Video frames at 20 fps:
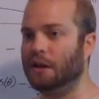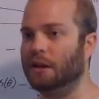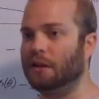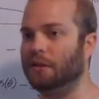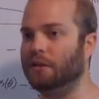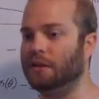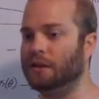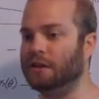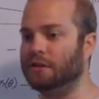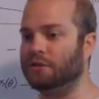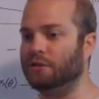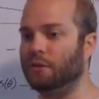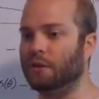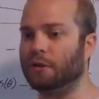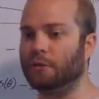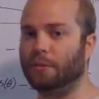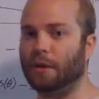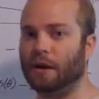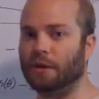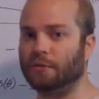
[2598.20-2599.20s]
The
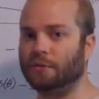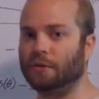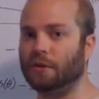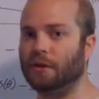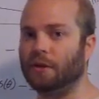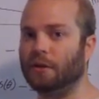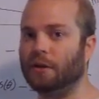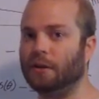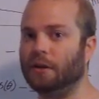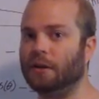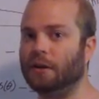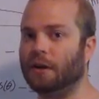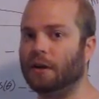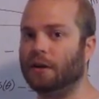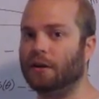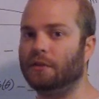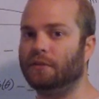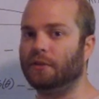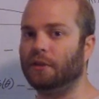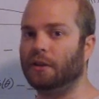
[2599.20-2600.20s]
200-pound car got
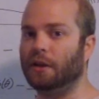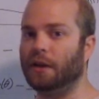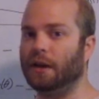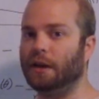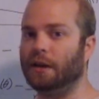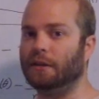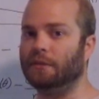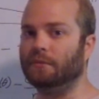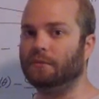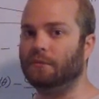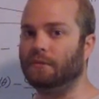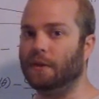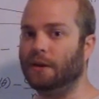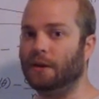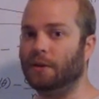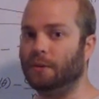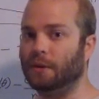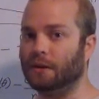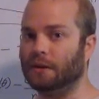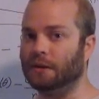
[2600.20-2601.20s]
off the line
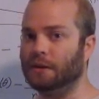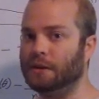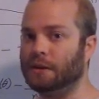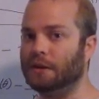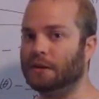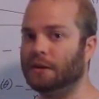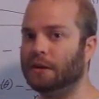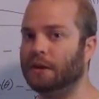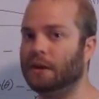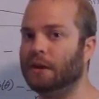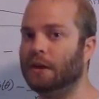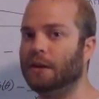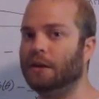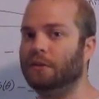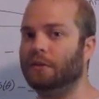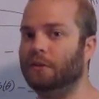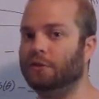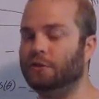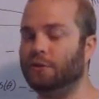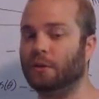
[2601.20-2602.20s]
very quickly.
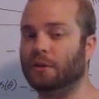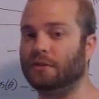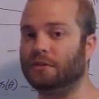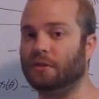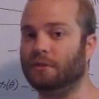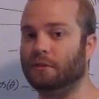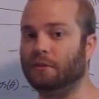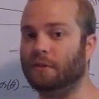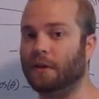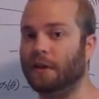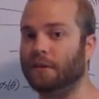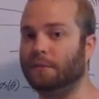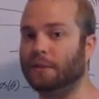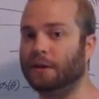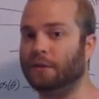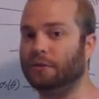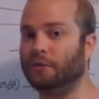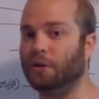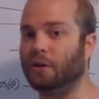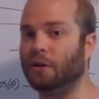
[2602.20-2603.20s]
The
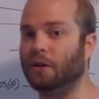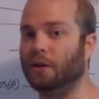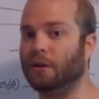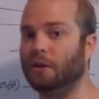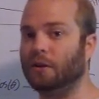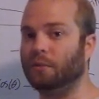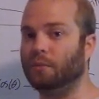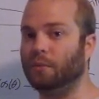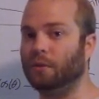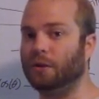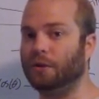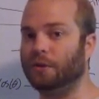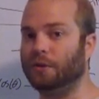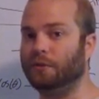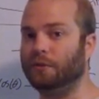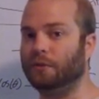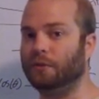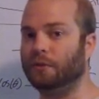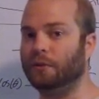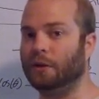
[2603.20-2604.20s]
275-pound car
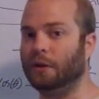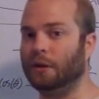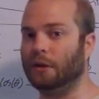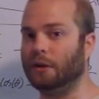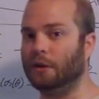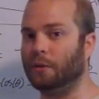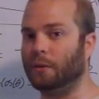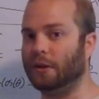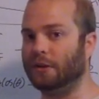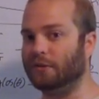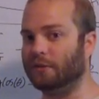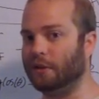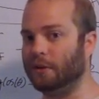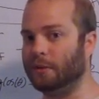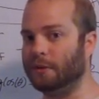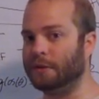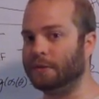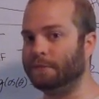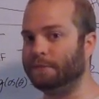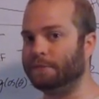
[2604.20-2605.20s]
was quite
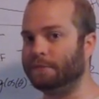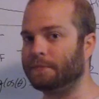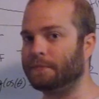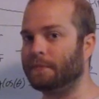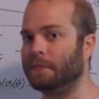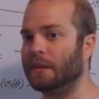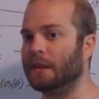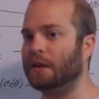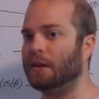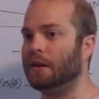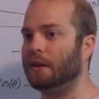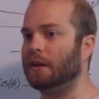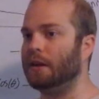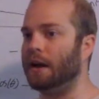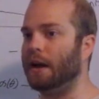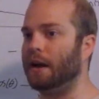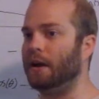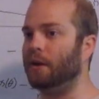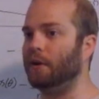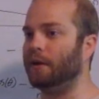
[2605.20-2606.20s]
slower.
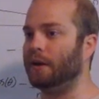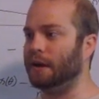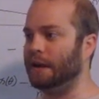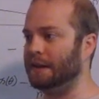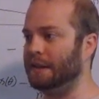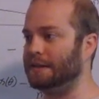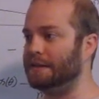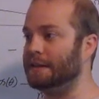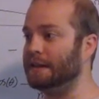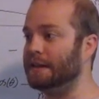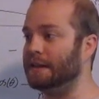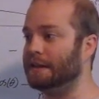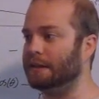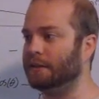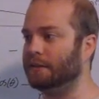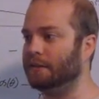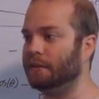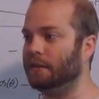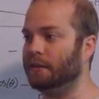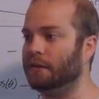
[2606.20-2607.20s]
Now, it
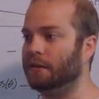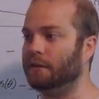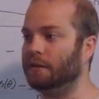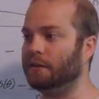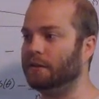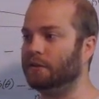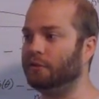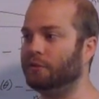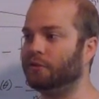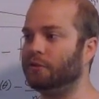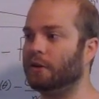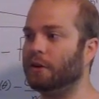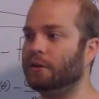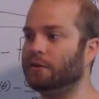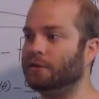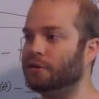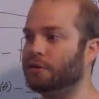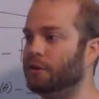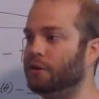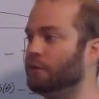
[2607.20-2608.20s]
did
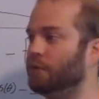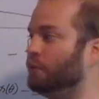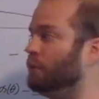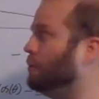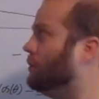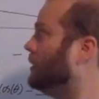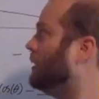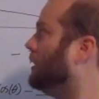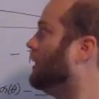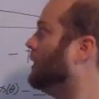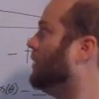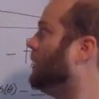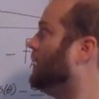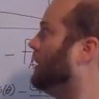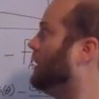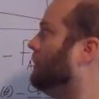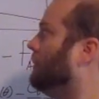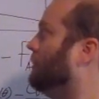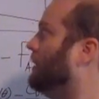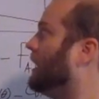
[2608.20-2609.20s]
start to
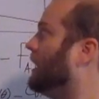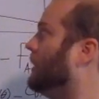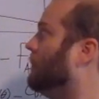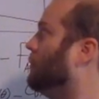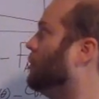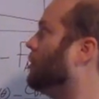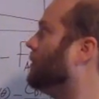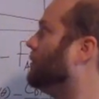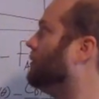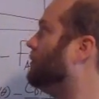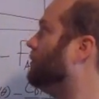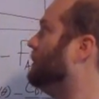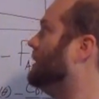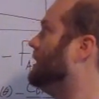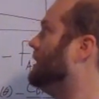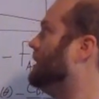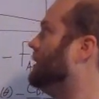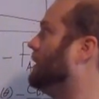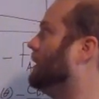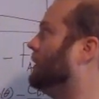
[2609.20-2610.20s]
pick up more
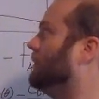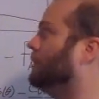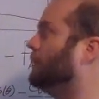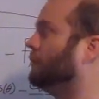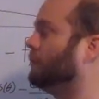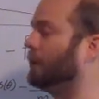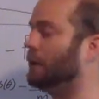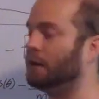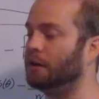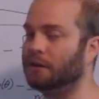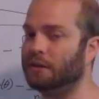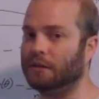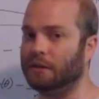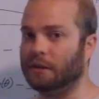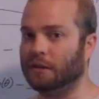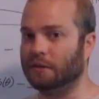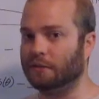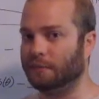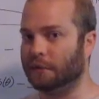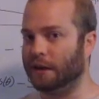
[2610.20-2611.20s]
speed as it was getting to the
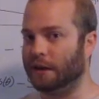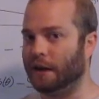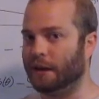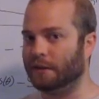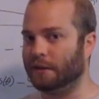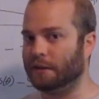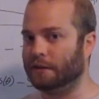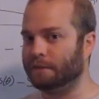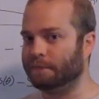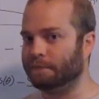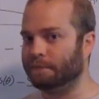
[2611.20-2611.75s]
end of Blood Alley.